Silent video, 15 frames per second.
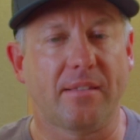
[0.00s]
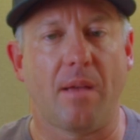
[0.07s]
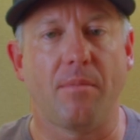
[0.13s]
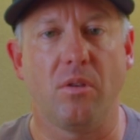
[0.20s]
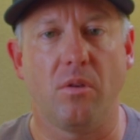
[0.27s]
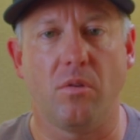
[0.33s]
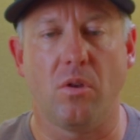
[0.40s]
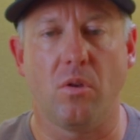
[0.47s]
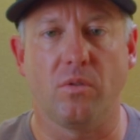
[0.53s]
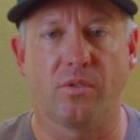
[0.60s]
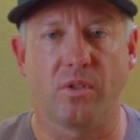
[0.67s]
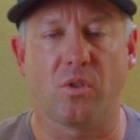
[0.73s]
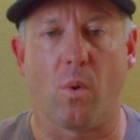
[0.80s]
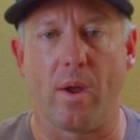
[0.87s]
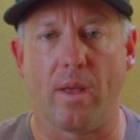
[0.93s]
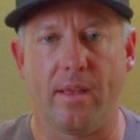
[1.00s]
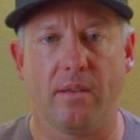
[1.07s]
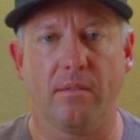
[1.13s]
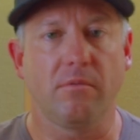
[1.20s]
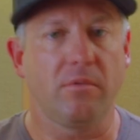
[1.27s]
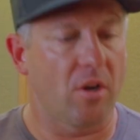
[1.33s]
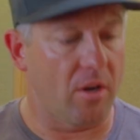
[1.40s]
time you use the
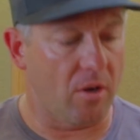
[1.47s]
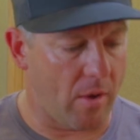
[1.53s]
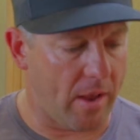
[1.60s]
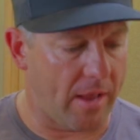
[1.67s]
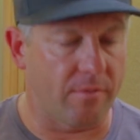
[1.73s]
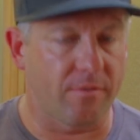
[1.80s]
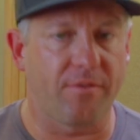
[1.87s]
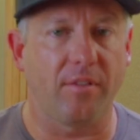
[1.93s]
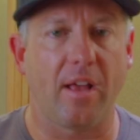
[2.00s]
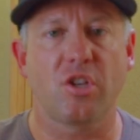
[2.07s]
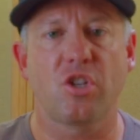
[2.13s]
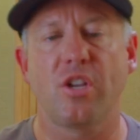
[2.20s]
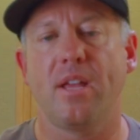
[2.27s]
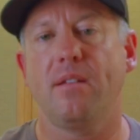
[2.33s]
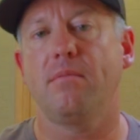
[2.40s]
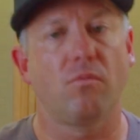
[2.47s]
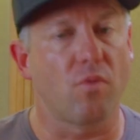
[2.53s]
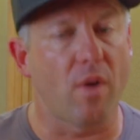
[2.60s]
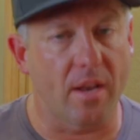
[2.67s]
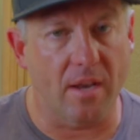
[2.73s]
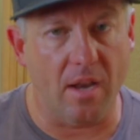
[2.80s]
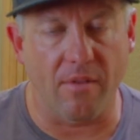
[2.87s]
toilet, you're gonna go ahead and flush it,
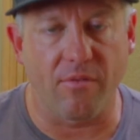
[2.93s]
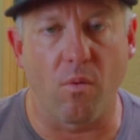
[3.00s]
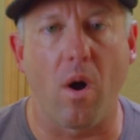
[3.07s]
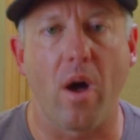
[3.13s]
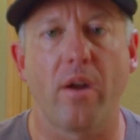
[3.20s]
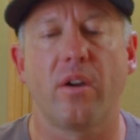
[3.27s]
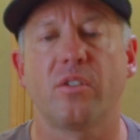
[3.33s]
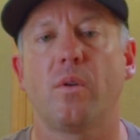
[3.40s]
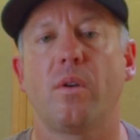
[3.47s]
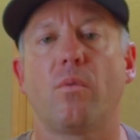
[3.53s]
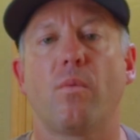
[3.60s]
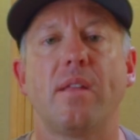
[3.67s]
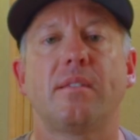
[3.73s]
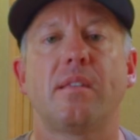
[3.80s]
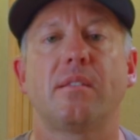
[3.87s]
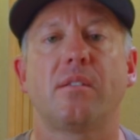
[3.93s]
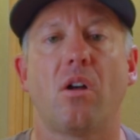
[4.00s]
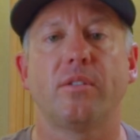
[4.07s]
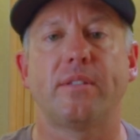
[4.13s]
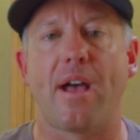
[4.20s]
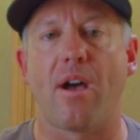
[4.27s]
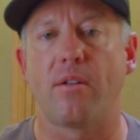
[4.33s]
run enough water so it rinses
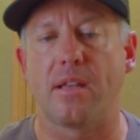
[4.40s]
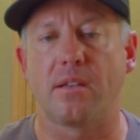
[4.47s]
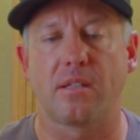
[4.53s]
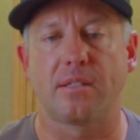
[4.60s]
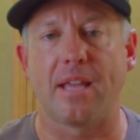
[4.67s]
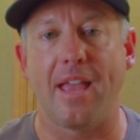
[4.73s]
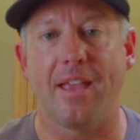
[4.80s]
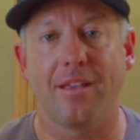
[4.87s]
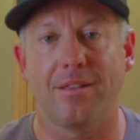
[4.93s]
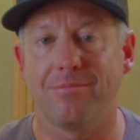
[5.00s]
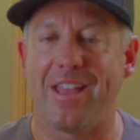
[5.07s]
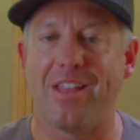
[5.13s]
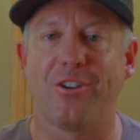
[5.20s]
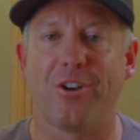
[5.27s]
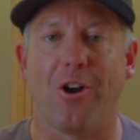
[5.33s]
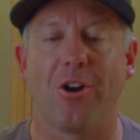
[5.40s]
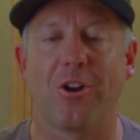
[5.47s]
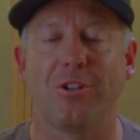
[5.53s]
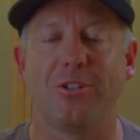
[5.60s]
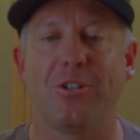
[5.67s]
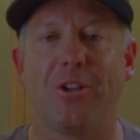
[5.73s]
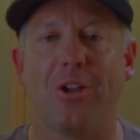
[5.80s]
all down into the tank, and you're all
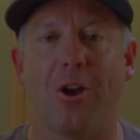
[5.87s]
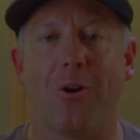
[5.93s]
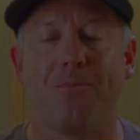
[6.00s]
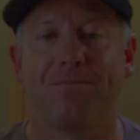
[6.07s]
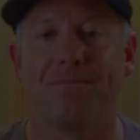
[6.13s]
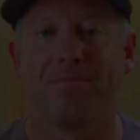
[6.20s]
good to go.